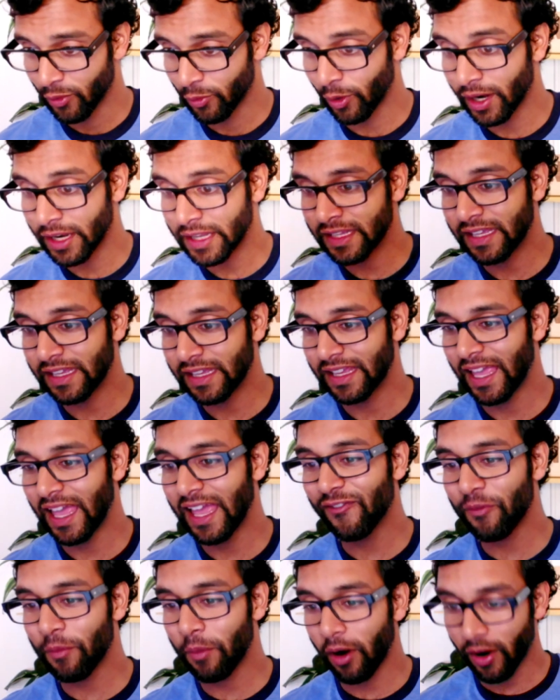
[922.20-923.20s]
Running Geek,
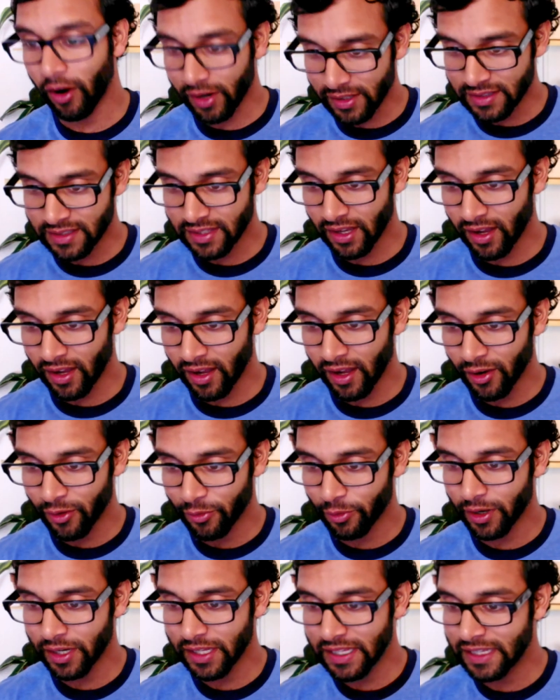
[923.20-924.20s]
hey, from Arkansas.
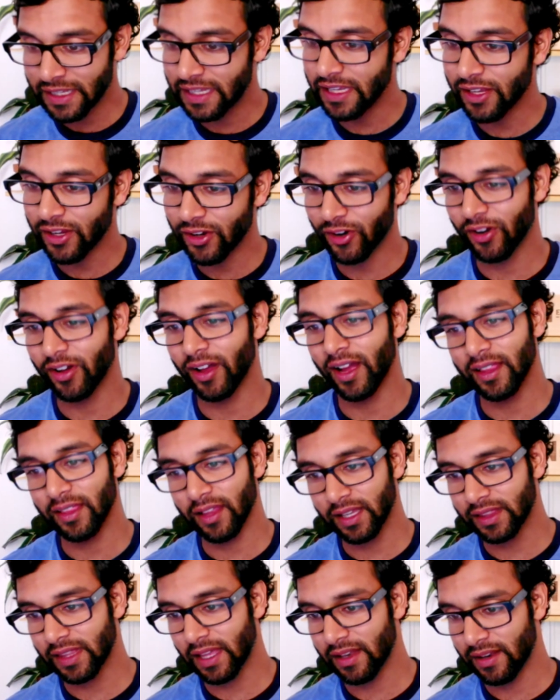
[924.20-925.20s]
Running Geek Girl, I
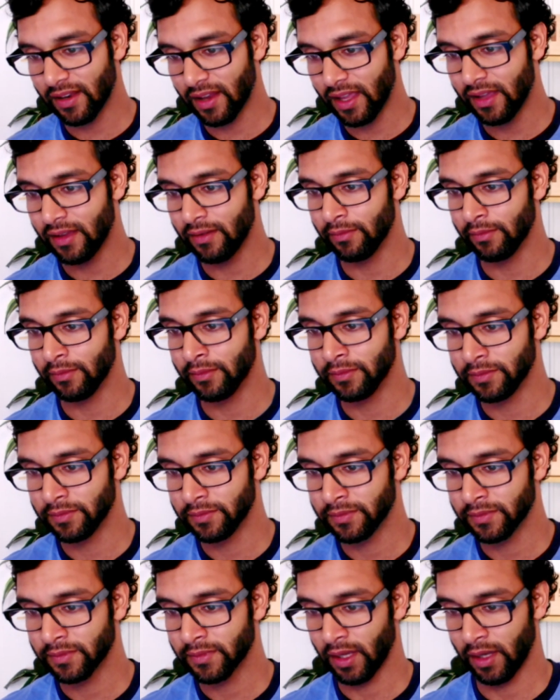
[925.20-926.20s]
like that name.
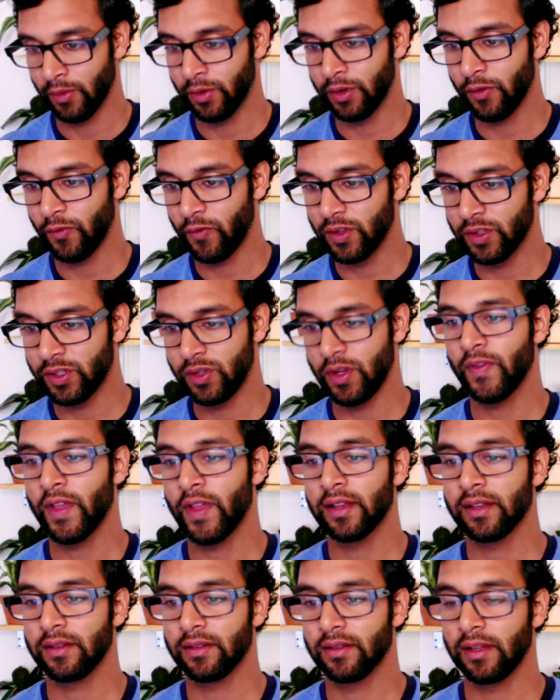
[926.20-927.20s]
I wonder if, do you have
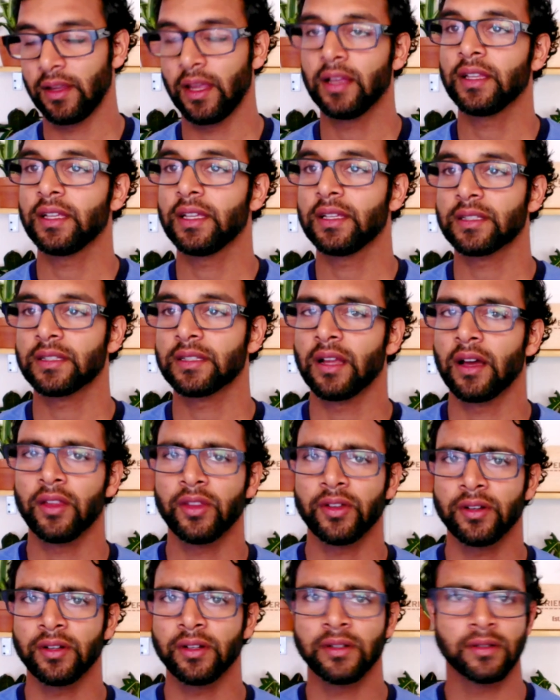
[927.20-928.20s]
that alias in
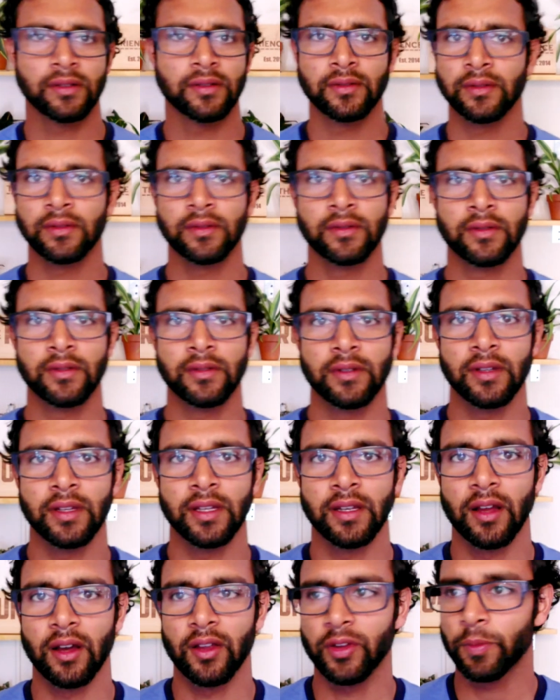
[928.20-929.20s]
other
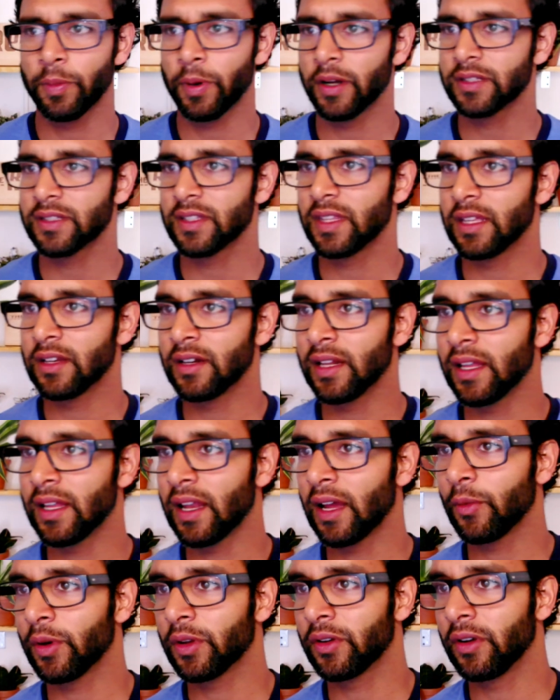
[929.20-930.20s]
parts of the
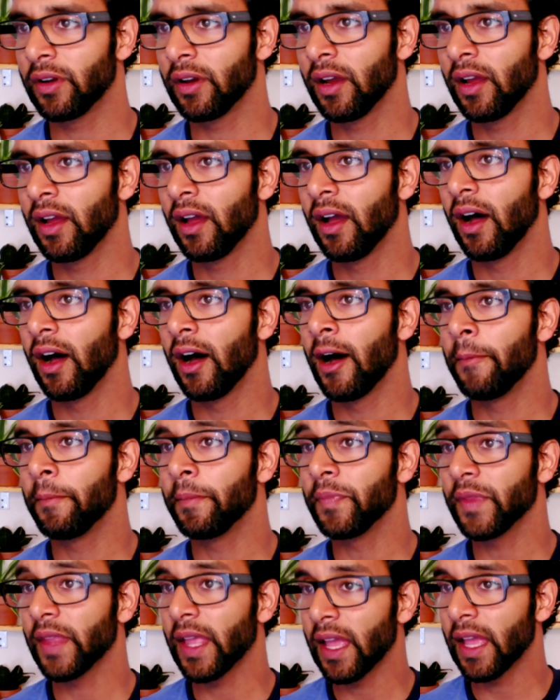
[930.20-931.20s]
internet? I wonder. Let
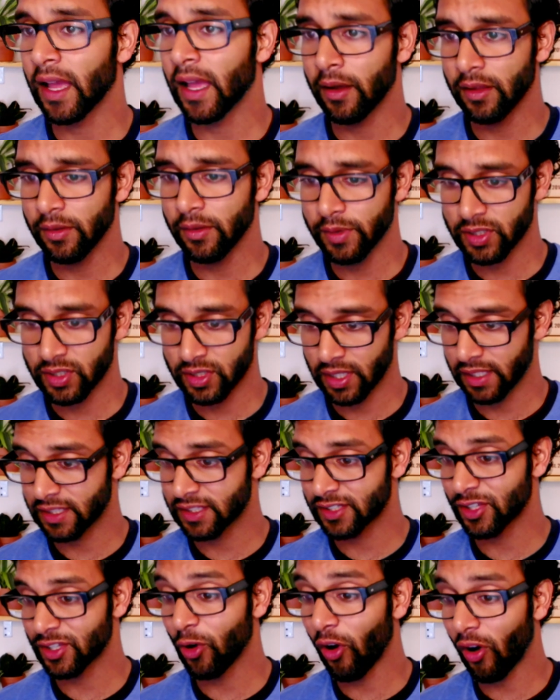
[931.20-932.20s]
me.
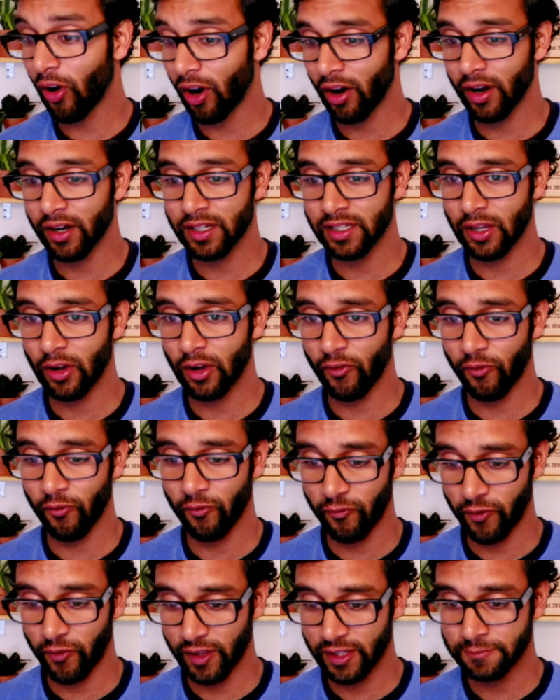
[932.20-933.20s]
It's so hard to go
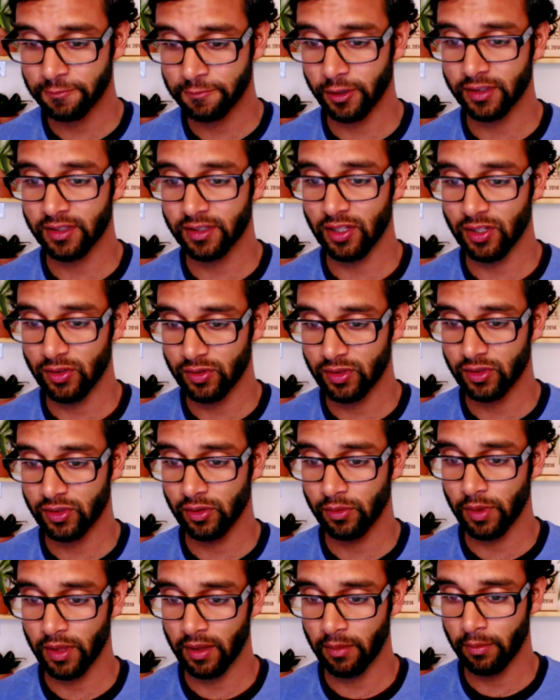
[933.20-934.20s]
from Facebook to
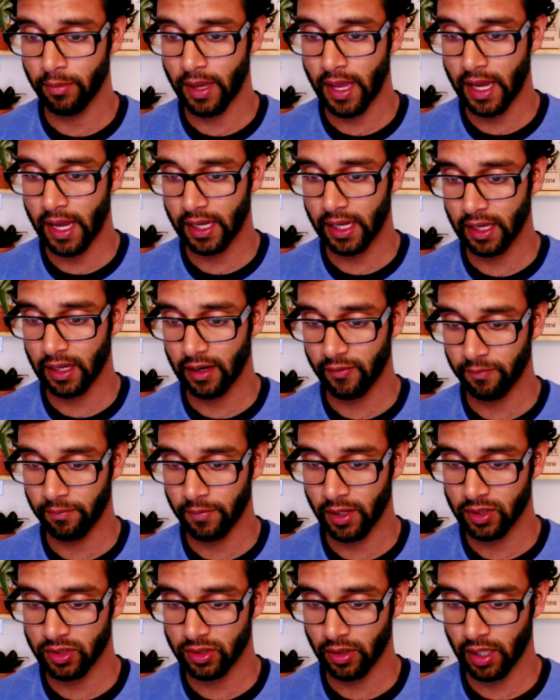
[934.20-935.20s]
YouTube and then back. I gotta
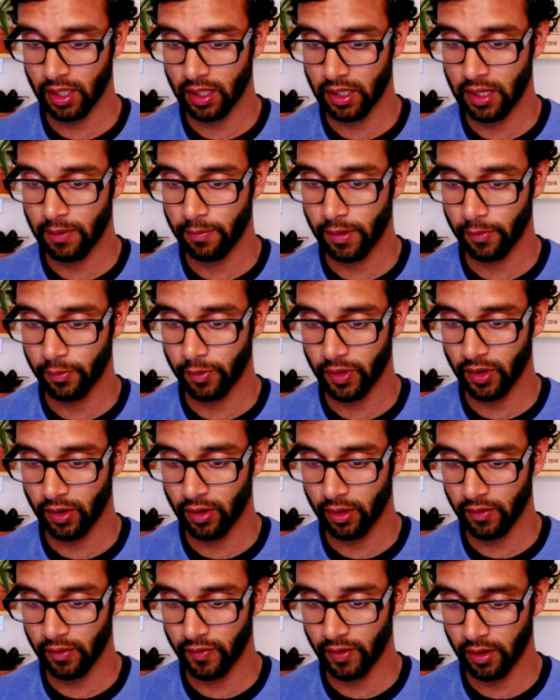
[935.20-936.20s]
make sure I keep up with
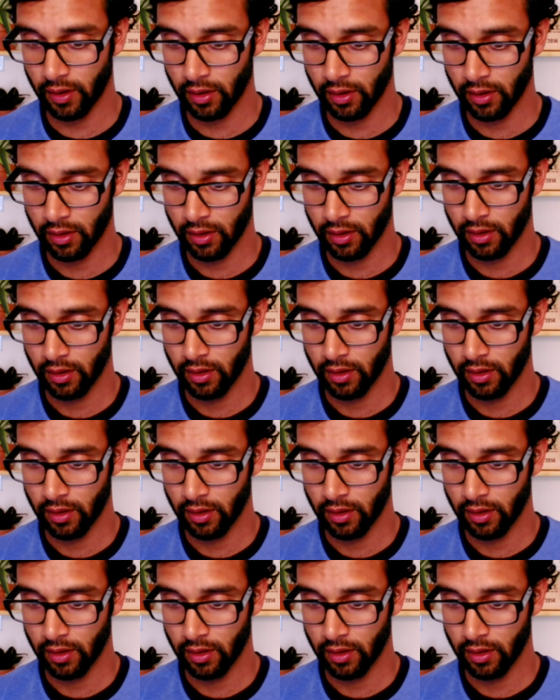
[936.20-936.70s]
all of our